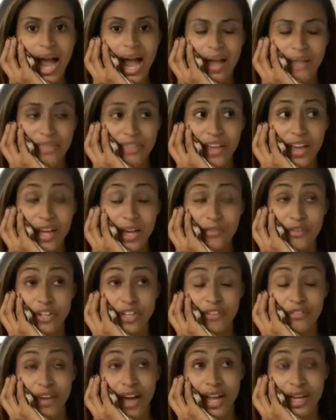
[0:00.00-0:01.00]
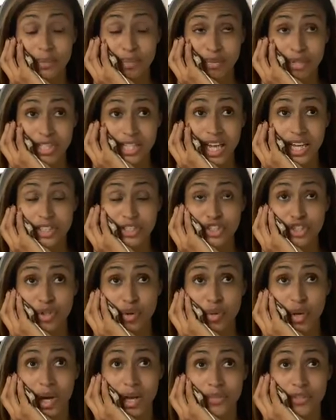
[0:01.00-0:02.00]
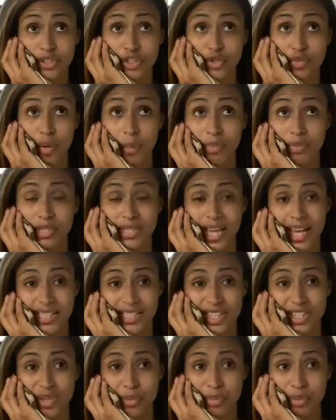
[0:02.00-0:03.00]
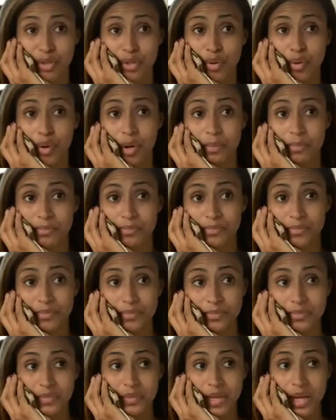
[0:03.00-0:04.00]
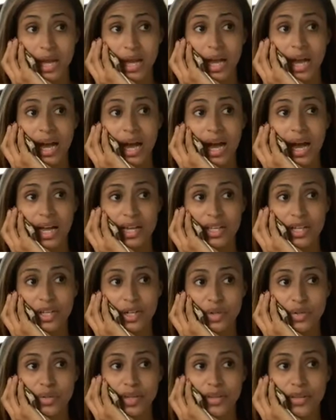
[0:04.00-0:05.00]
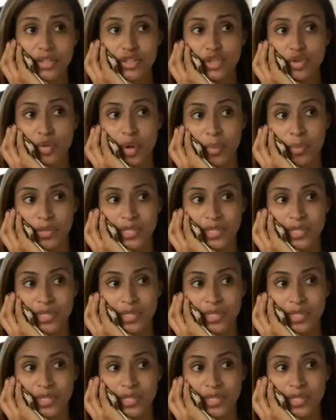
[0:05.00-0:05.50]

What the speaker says: I thank you for divine protection, oh God, that you are protecting the pure. Hallelujah, that you are